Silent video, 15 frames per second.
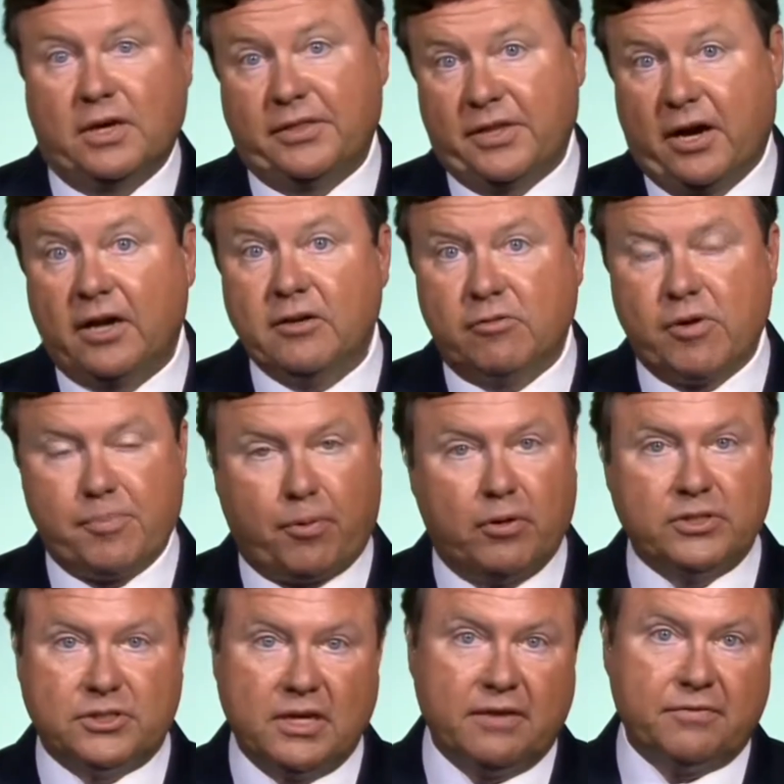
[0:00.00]

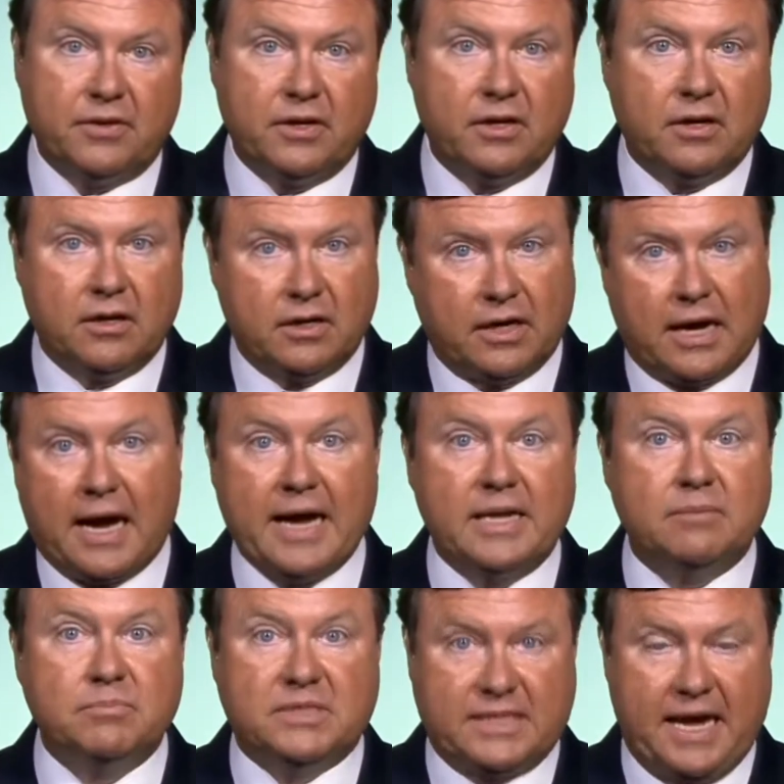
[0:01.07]
you have the
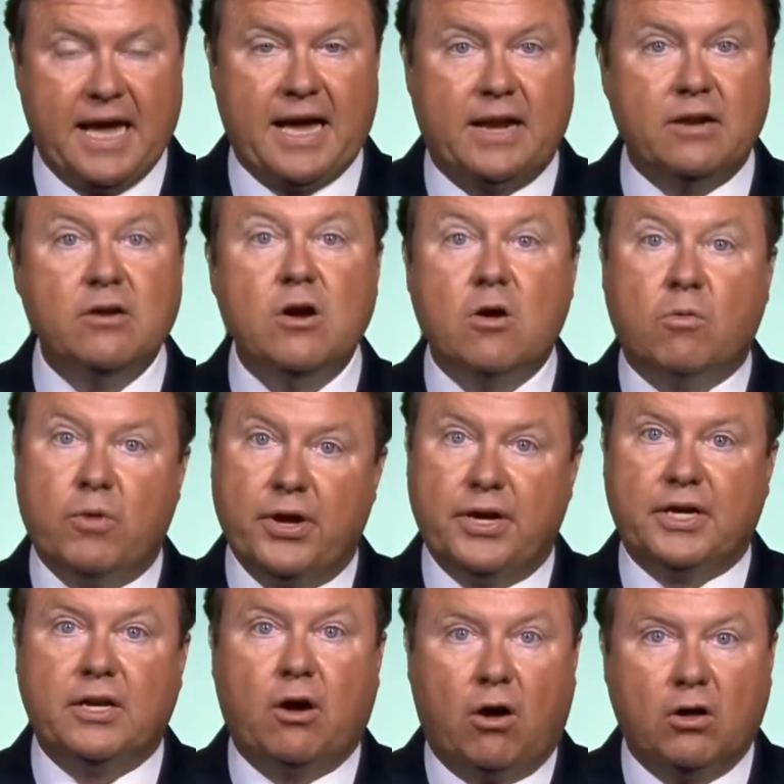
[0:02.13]
item 10, where
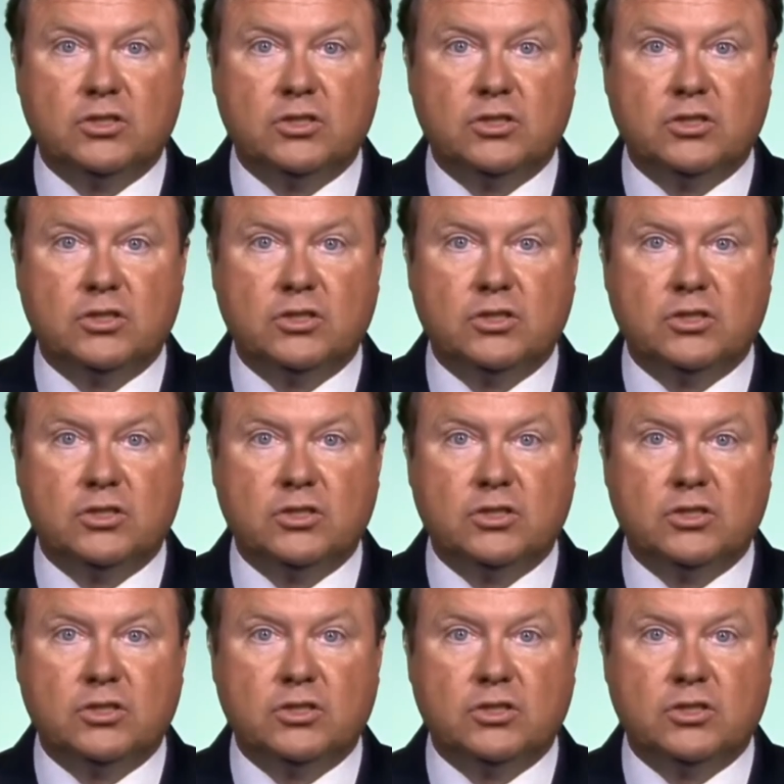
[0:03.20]
you can